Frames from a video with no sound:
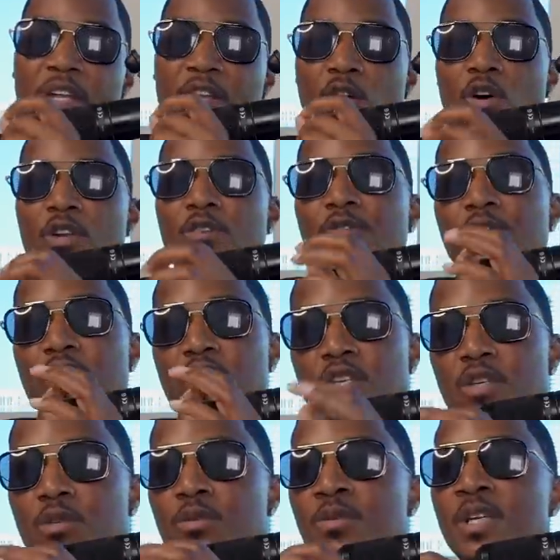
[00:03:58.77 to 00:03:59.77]
in order for
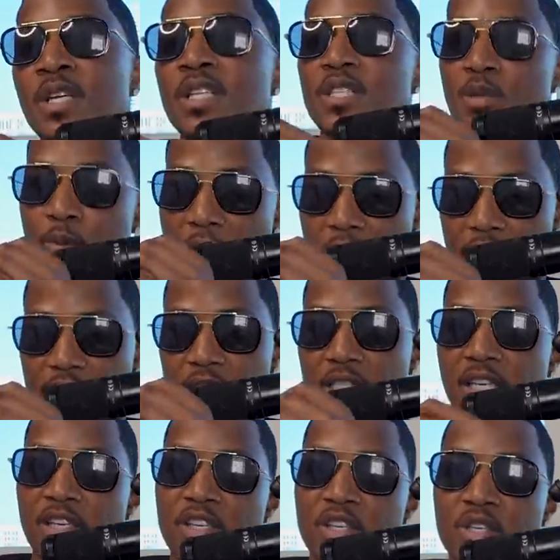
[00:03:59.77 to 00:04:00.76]
you to
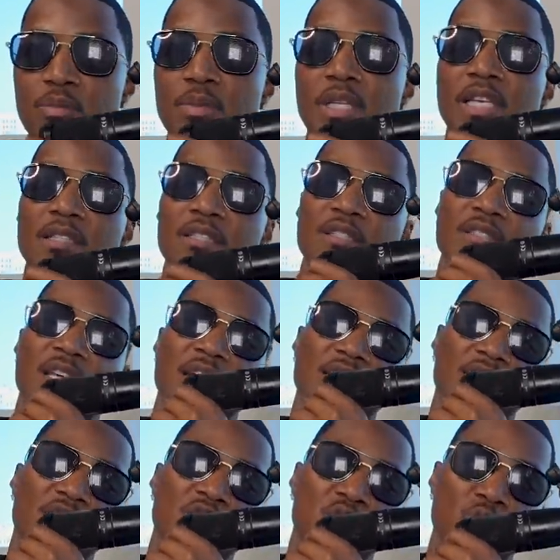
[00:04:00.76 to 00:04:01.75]
actually accumulate the
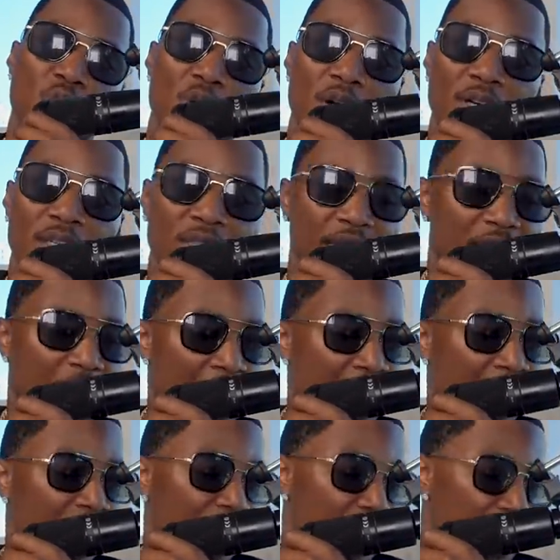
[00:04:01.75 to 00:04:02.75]
things that you want
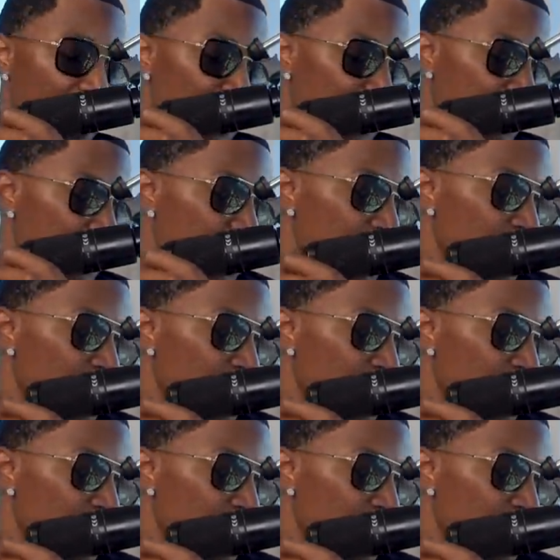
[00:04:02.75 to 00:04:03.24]
out of life.